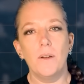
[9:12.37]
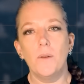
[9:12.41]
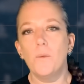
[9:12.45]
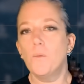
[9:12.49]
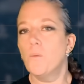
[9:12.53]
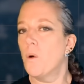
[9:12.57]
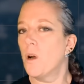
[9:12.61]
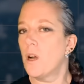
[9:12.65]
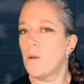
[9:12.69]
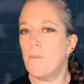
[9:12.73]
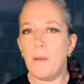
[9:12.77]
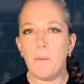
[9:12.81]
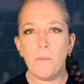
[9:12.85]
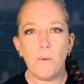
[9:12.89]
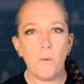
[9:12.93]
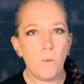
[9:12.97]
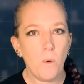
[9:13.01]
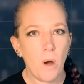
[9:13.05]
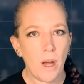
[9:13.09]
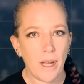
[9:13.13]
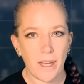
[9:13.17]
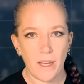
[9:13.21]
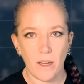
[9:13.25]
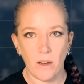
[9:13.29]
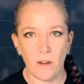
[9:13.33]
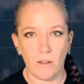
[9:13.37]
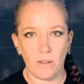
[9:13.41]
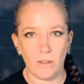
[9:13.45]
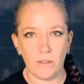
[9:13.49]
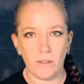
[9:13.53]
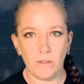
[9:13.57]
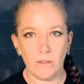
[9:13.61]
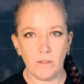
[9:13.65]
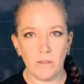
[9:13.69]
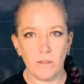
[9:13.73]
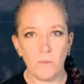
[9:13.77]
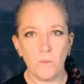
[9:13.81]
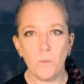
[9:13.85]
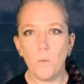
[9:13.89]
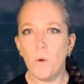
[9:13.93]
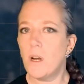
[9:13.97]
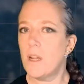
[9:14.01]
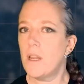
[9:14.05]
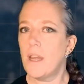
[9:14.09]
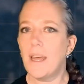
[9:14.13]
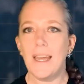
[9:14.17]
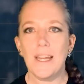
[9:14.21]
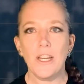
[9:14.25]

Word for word: What are people working on? What are they